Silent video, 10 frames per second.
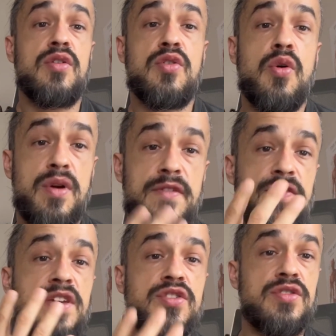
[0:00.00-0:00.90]
core
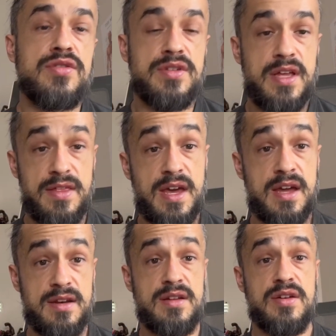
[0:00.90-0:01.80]
features
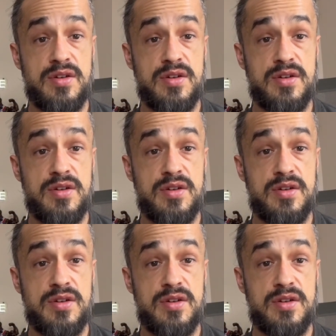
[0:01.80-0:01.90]
that